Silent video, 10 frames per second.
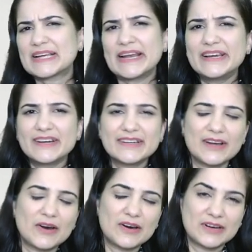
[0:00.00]
cleared
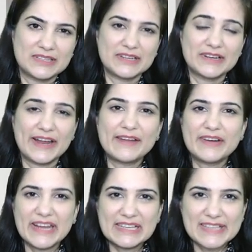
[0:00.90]
uh, the
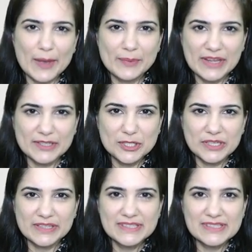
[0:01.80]
relevant
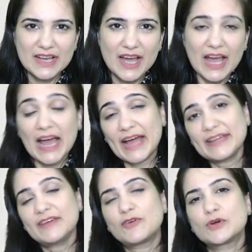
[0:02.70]
examinations and
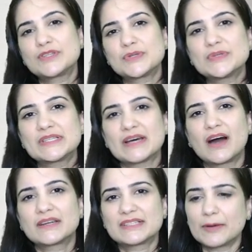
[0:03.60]
he wants to
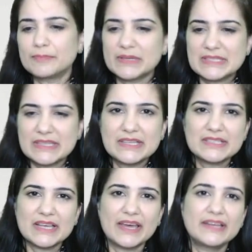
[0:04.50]
start some
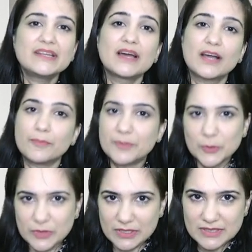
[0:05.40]
business in
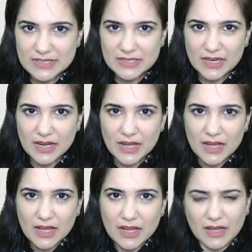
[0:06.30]
computers.
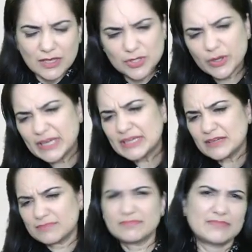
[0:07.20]
So
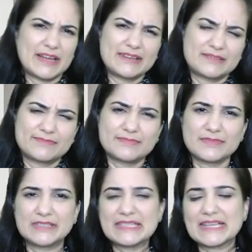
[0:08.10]
he like
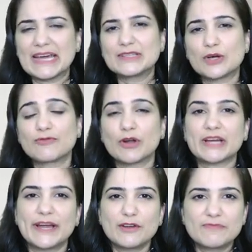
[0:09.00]
decides on what
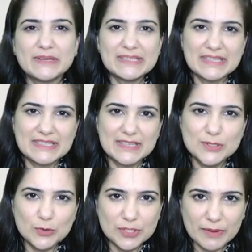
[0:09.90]
kind of business is
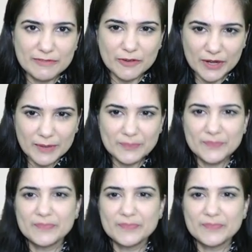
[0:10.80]
suitable for him.